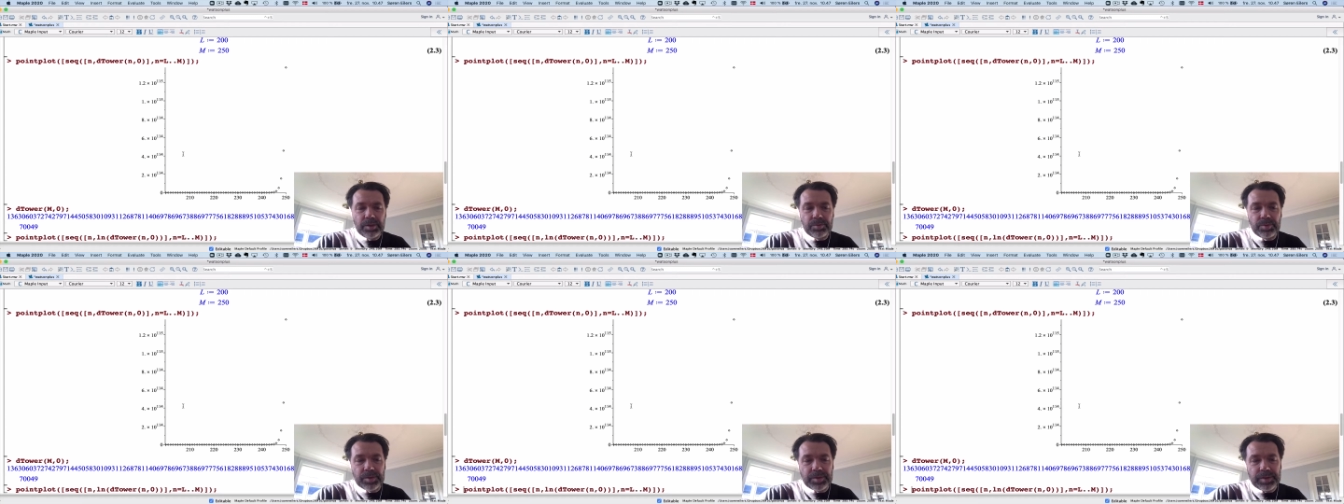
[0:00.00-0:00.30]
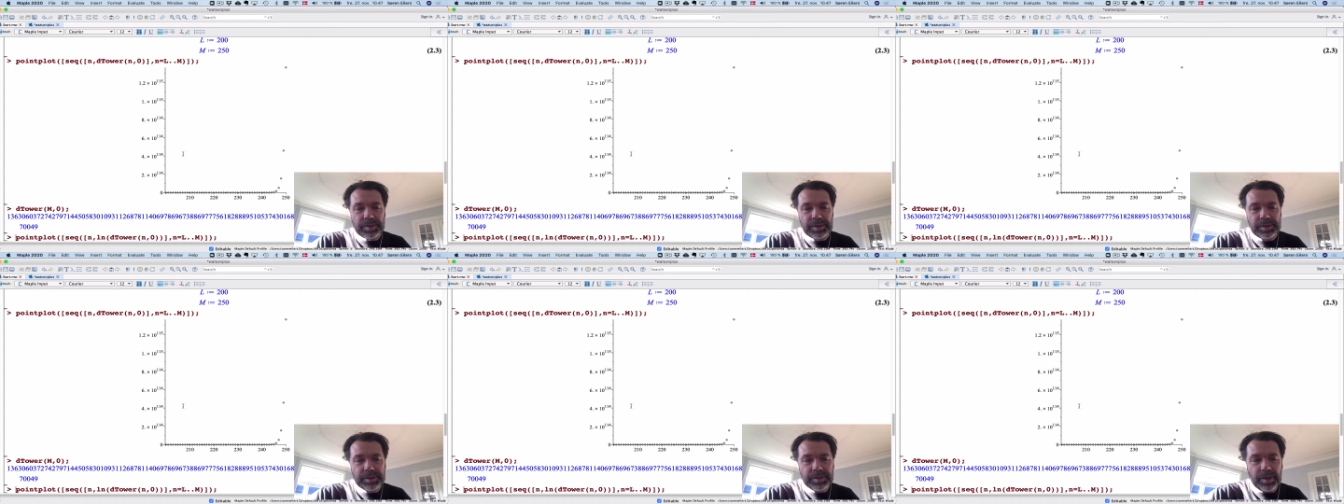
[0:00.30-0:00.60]
was
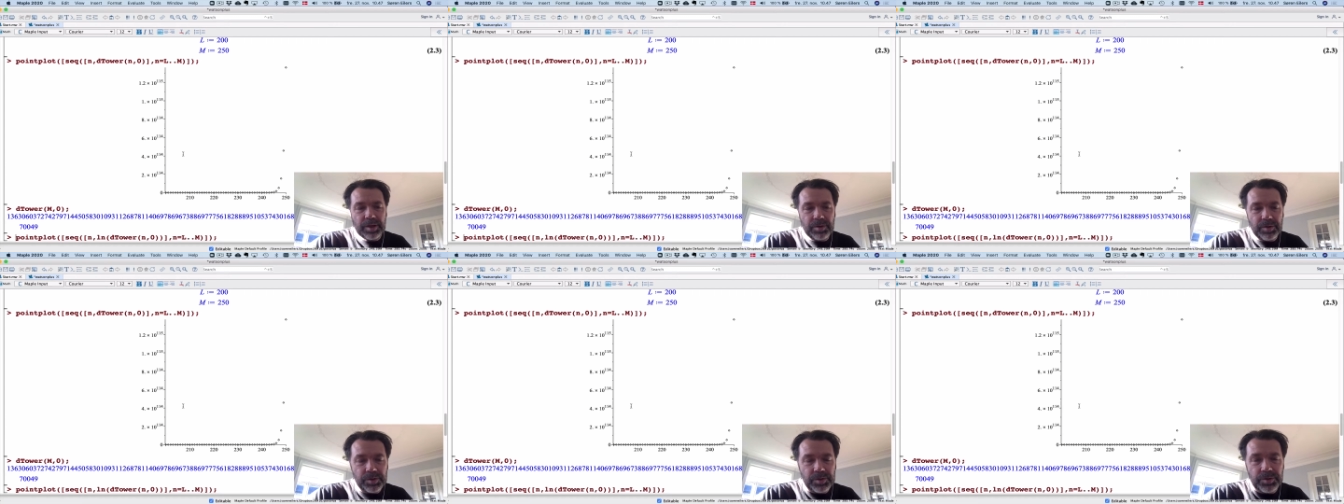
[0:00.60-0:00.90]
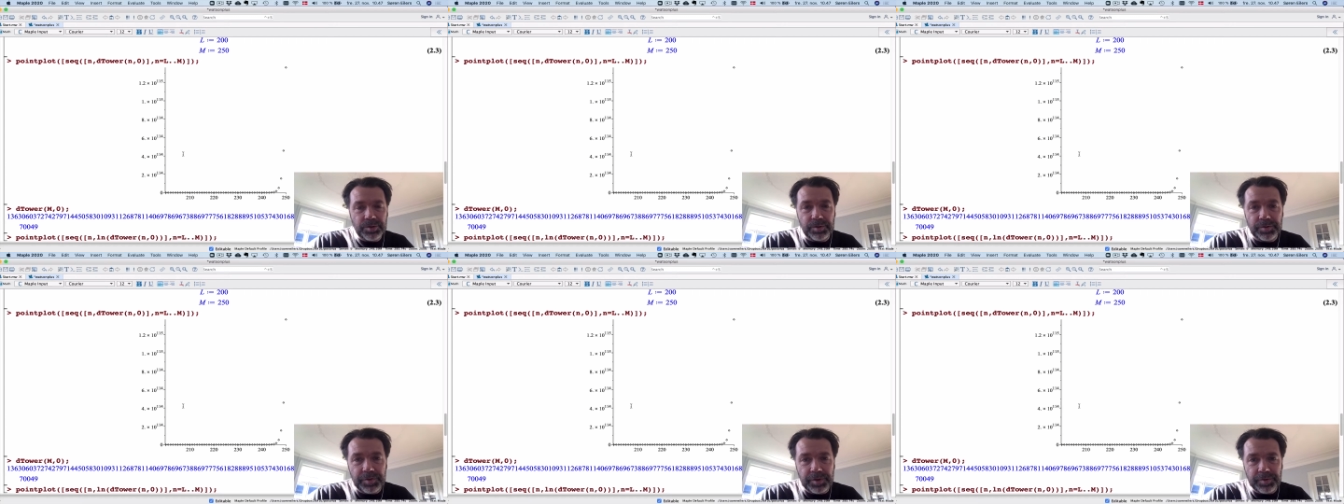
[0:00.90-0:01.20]
d tower
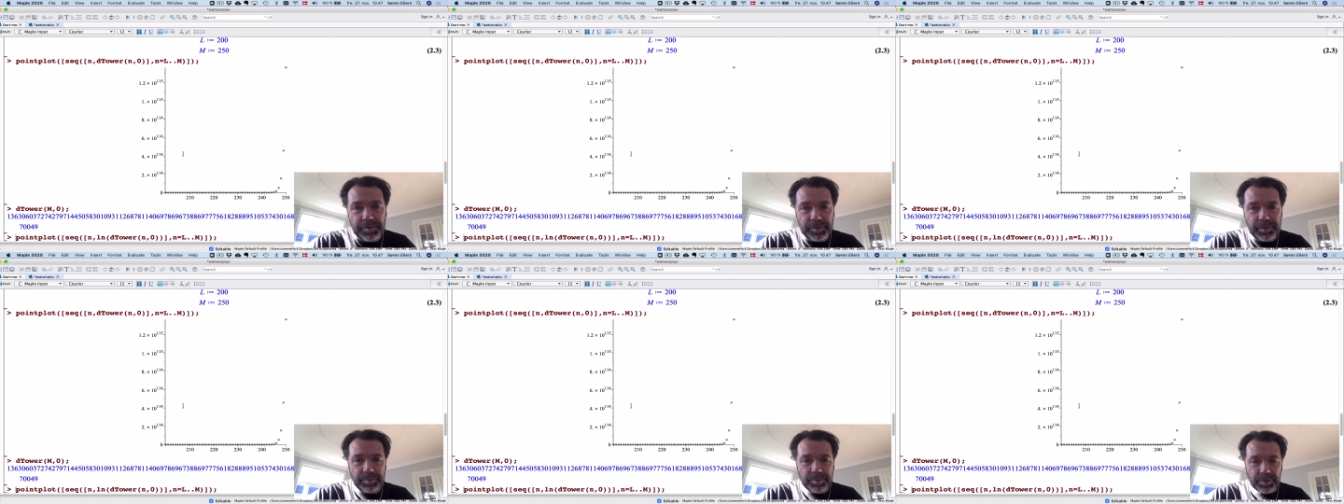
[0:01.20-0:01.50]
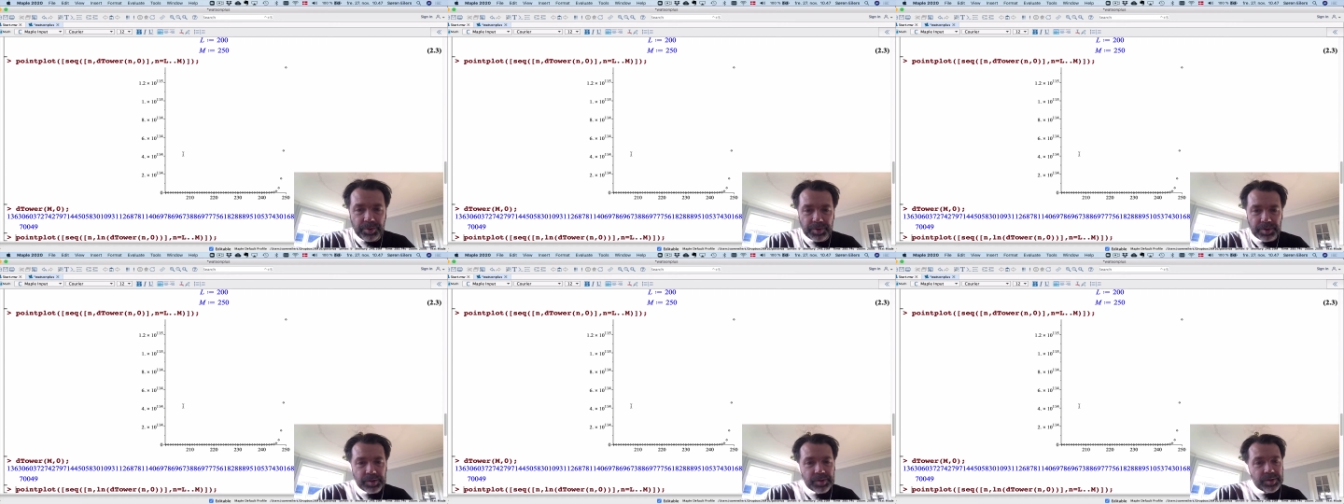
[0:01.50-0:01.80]

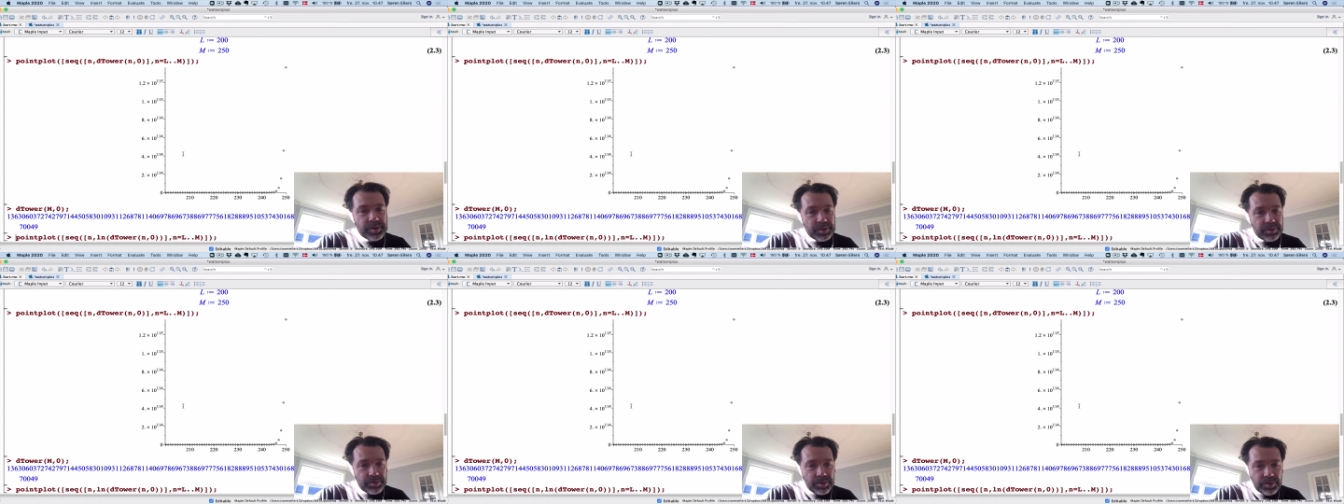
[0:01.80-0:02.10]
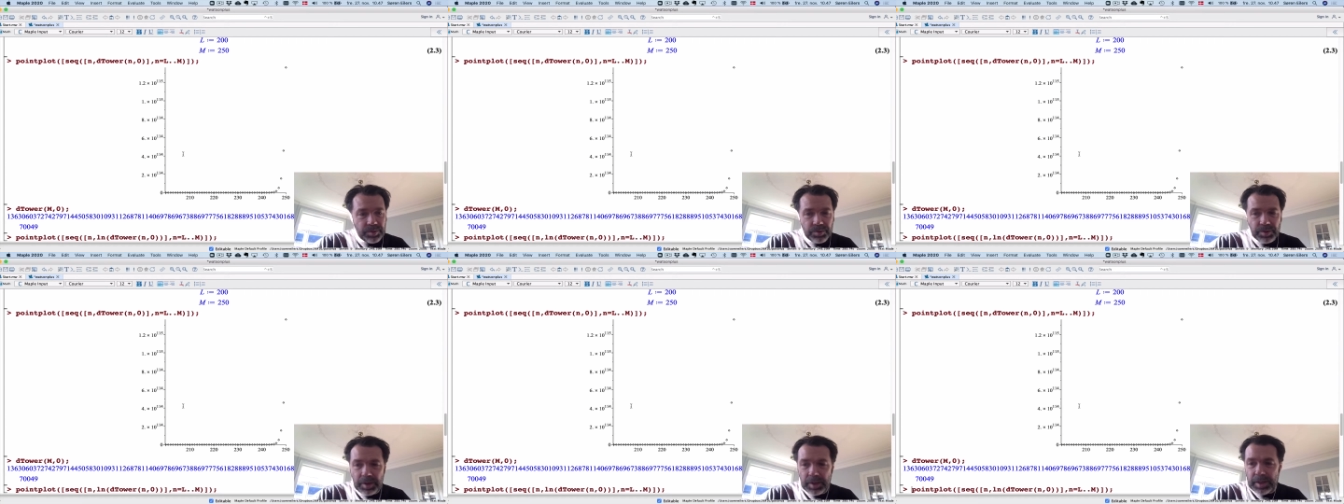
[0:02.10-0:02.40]

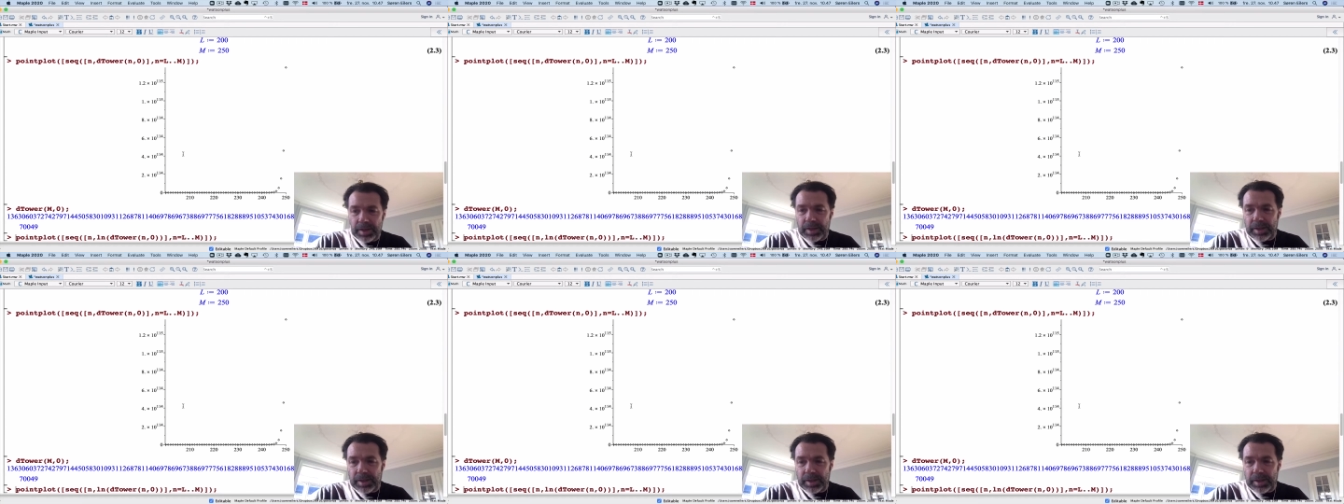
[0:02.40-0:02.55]
250.0